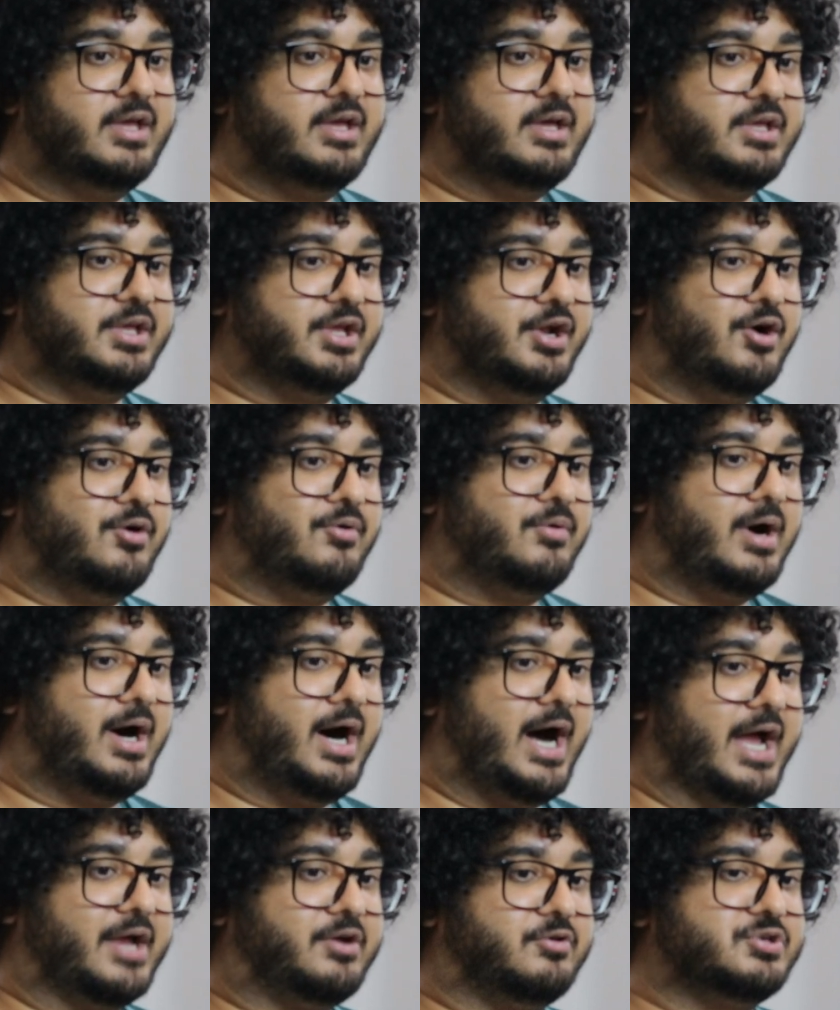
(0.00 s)
you know,
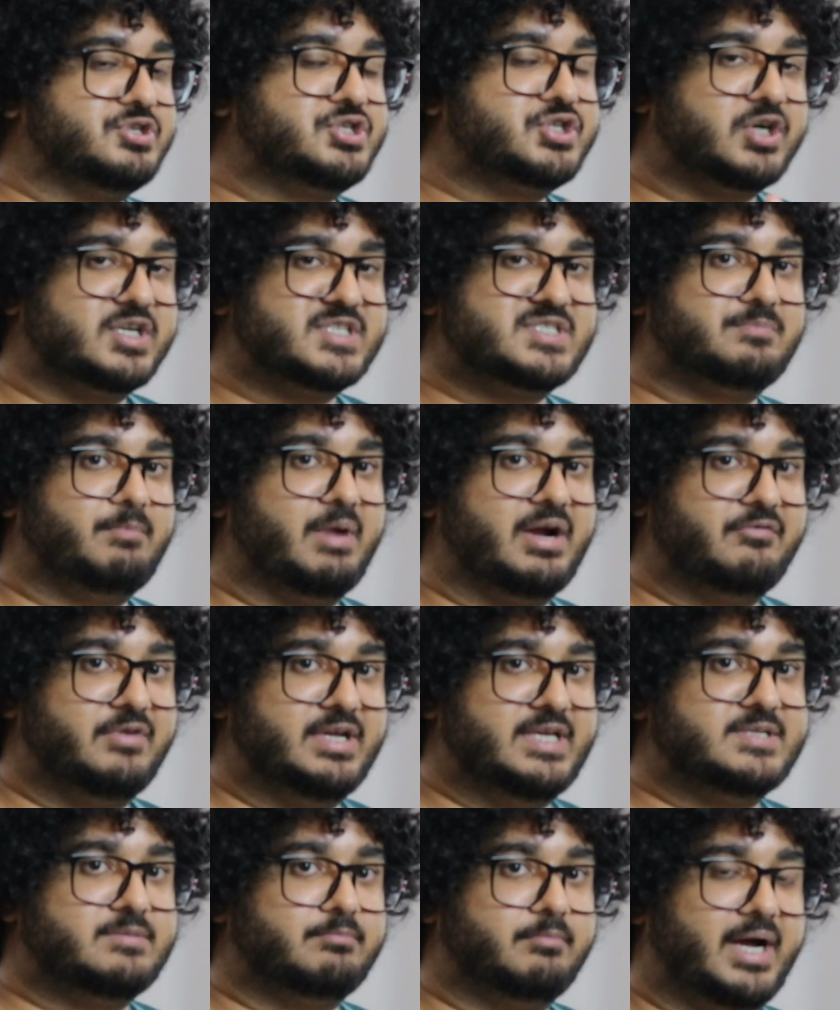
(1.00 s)
I could trust my
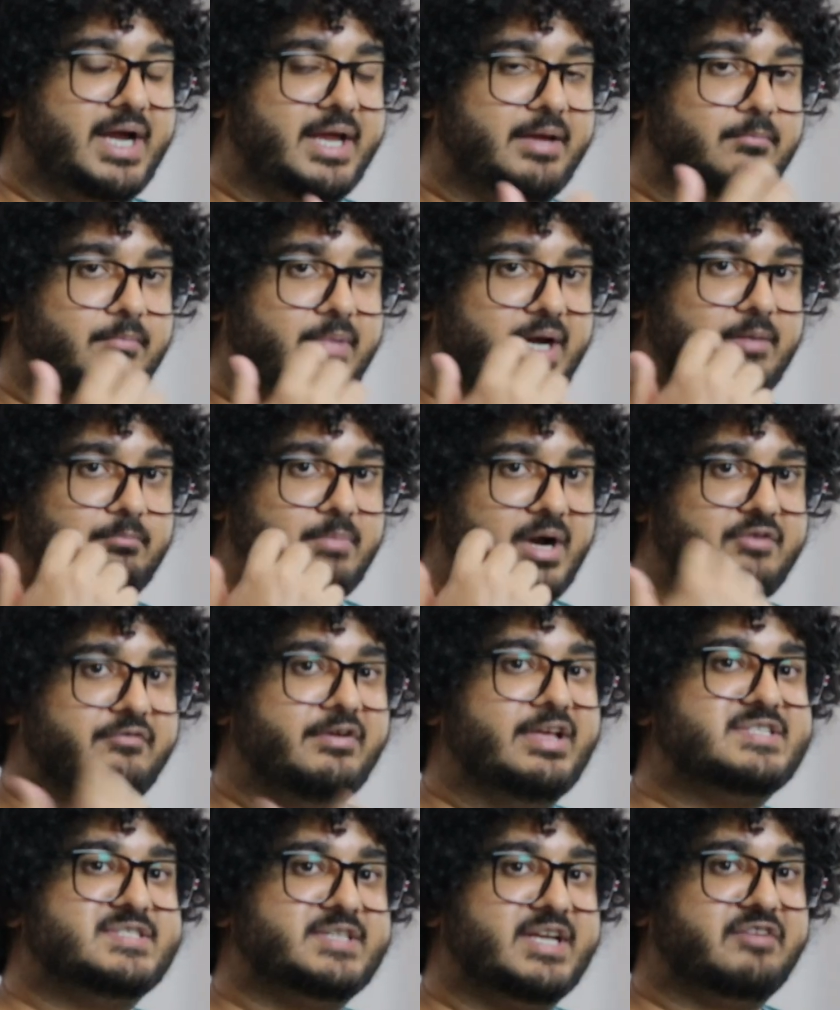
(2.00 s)

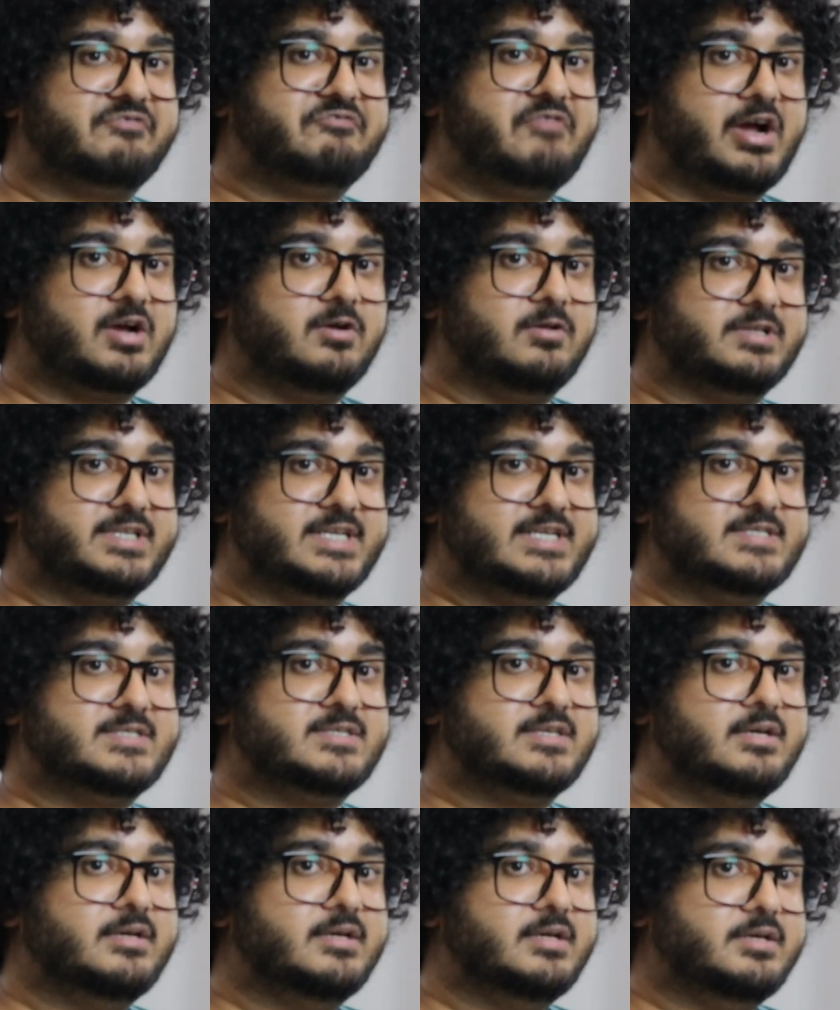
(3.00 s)
reasoning faculties
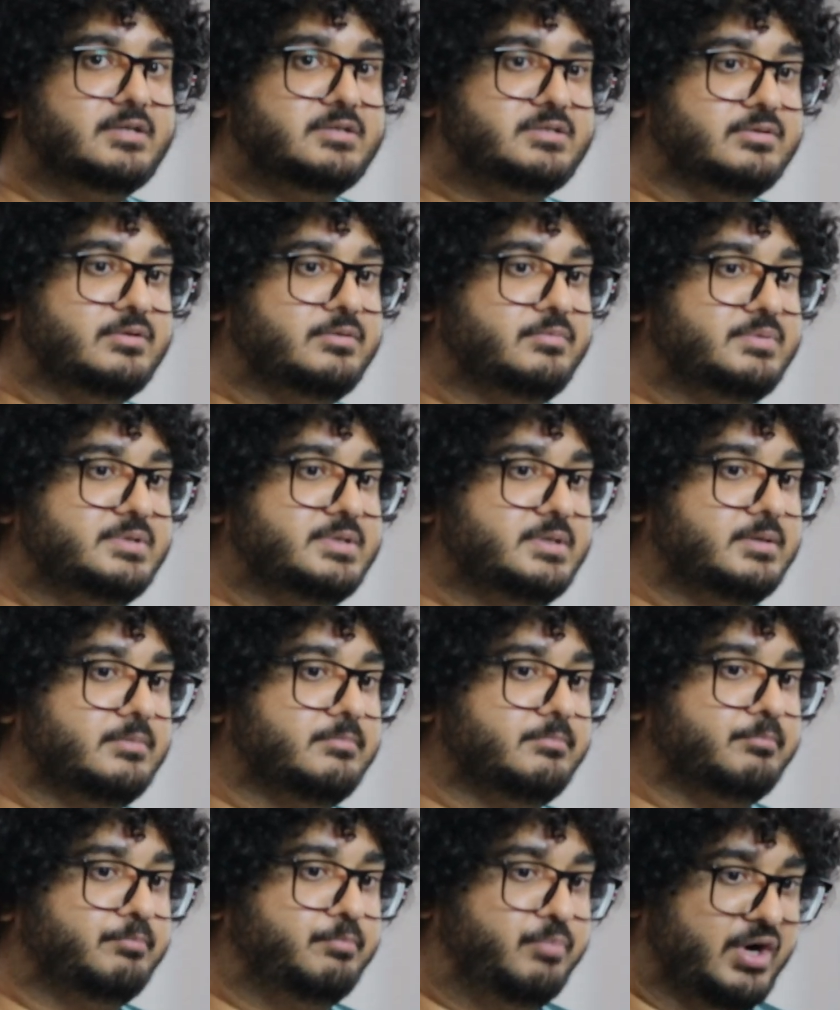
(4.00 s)
to
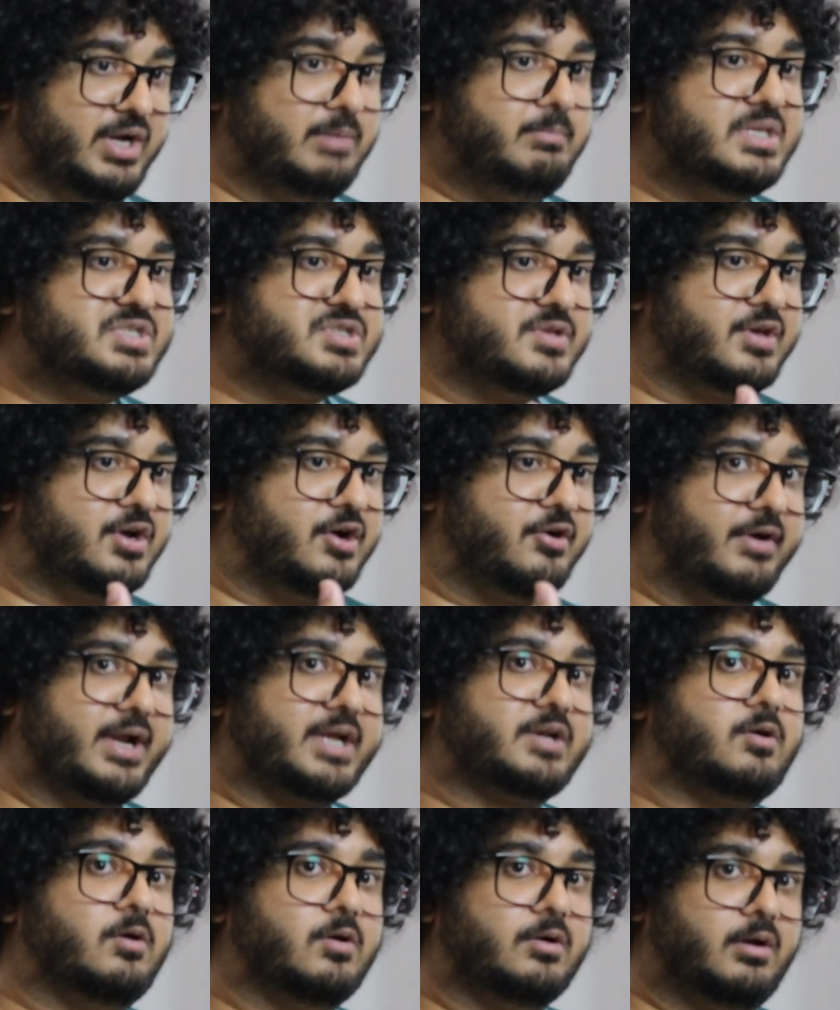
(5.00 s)
bring me to the
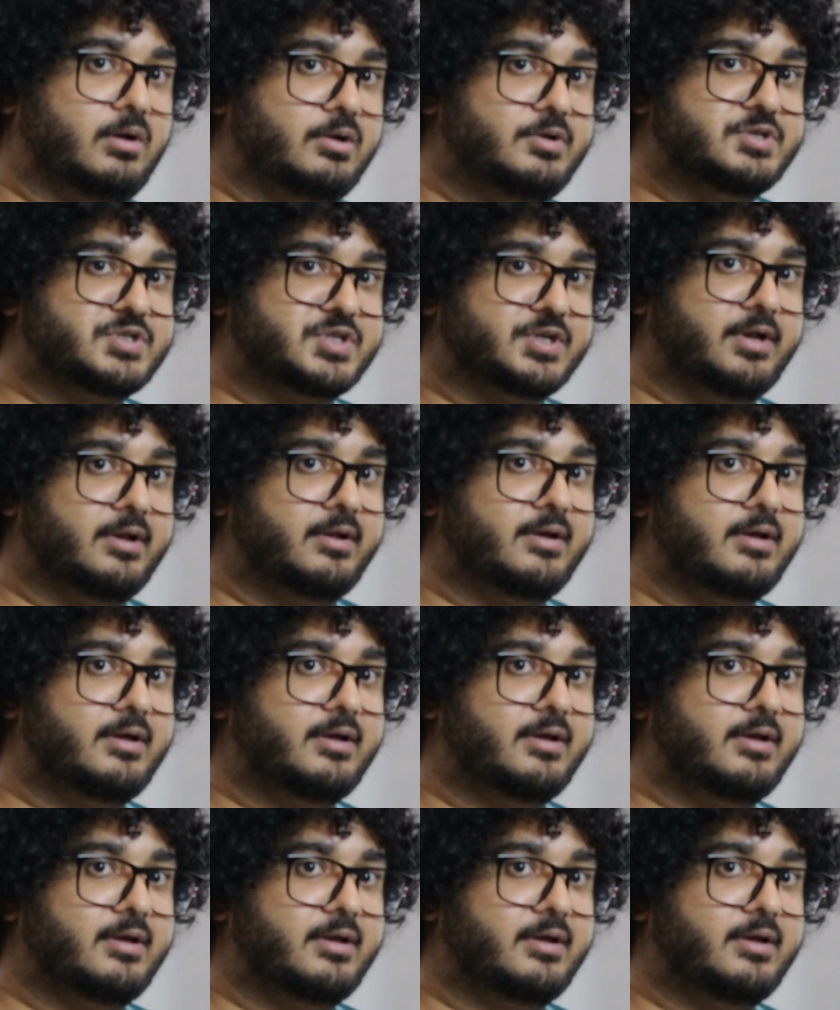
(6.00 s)
correct conclusion.